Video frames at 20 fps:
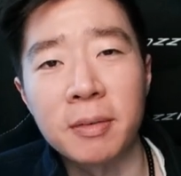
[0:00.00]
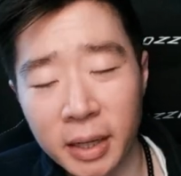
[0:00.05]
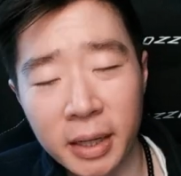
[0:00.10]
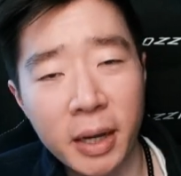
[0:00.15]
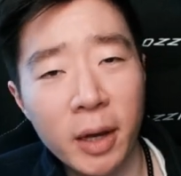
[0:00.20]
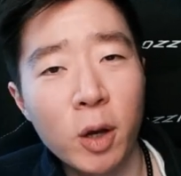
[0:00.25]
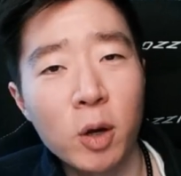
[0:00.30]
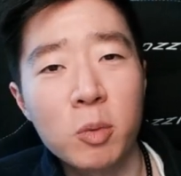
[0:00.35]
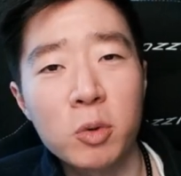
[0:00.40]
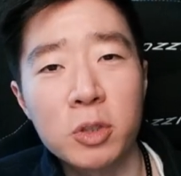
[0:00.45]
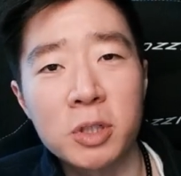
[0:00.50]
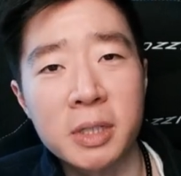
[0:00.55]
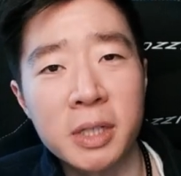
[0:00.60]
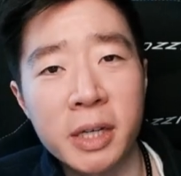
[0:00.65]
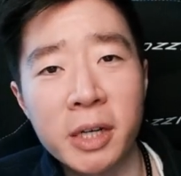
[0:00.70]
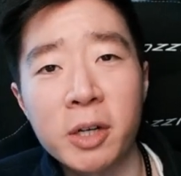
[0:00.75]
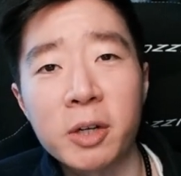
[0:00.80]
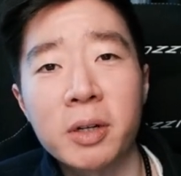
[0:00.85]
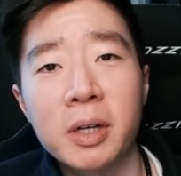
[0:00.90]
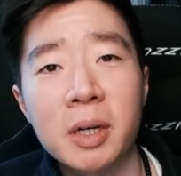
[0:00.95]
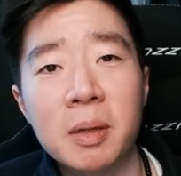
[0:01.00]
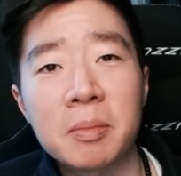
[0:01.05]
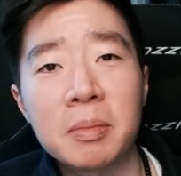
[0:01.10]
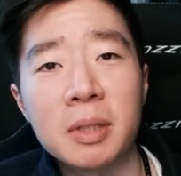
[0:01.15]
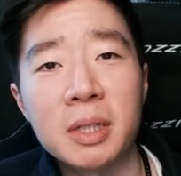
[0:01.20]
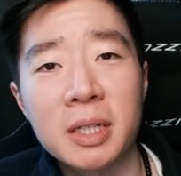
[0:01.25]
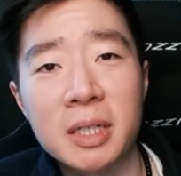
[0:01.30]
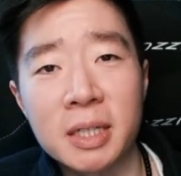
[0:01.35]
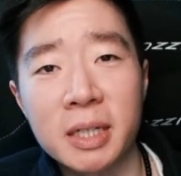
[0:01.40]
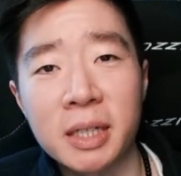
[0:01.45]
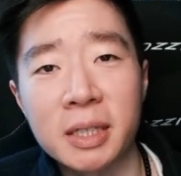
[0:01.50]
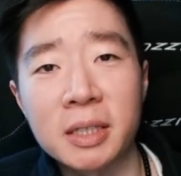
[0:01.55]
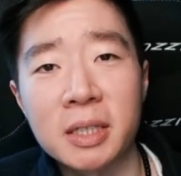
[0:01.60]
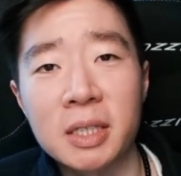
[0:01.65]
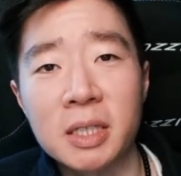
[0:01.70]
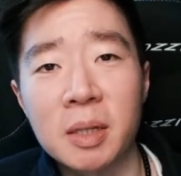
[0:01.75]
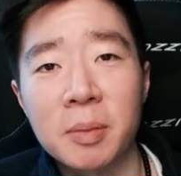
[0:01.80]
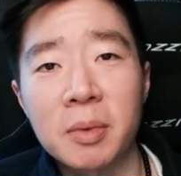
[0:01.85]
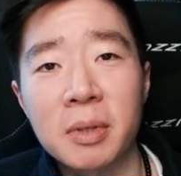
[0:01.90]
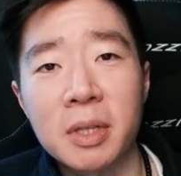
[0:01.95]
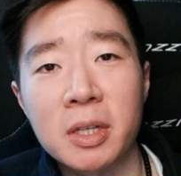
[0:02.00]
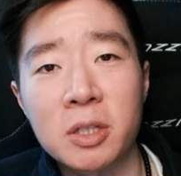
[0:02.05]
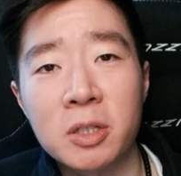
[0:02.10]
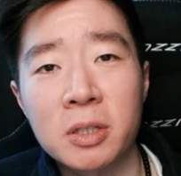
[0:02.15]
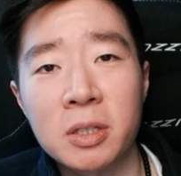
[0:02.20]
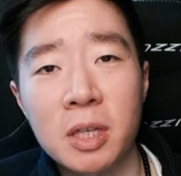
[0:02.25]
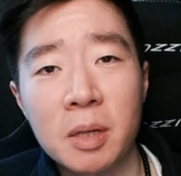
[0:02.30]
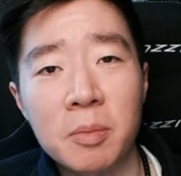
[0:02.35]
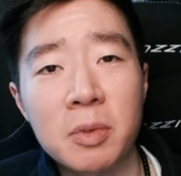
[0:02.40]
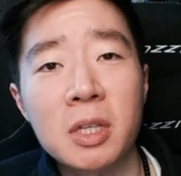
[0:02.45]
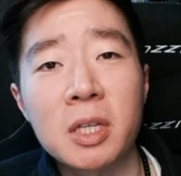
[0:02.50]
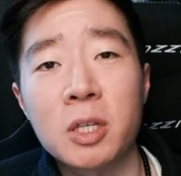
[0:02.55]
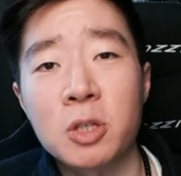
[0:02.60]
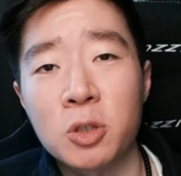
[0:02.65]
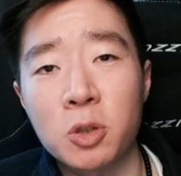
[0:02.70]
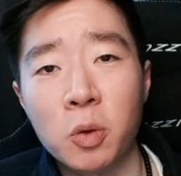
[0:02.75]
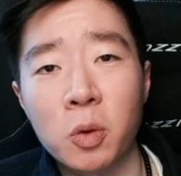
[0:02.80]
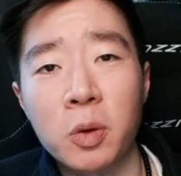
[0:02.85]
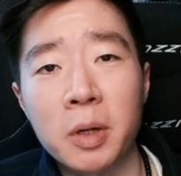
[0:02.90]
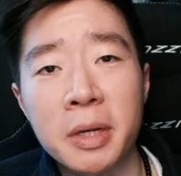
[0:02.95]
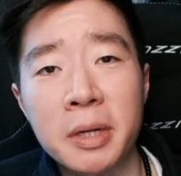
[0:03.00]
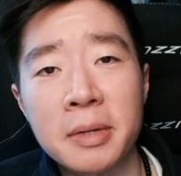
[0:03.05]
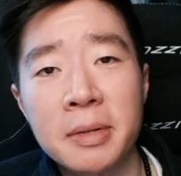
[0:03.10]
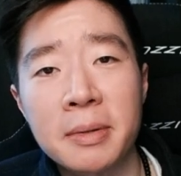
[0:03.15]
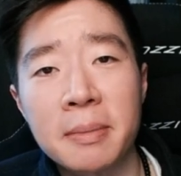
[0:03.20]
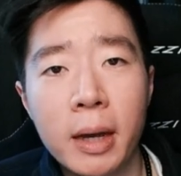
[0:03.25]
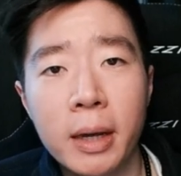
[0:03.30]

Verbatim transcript: Like I almost teared up listening to some of this some of these stories.